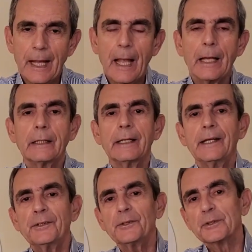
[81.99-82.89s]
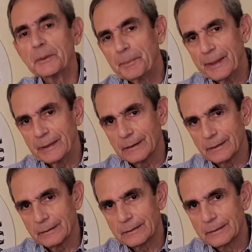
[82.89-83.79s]
and
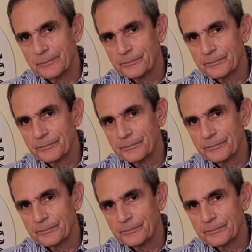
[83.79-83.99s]
interdependence.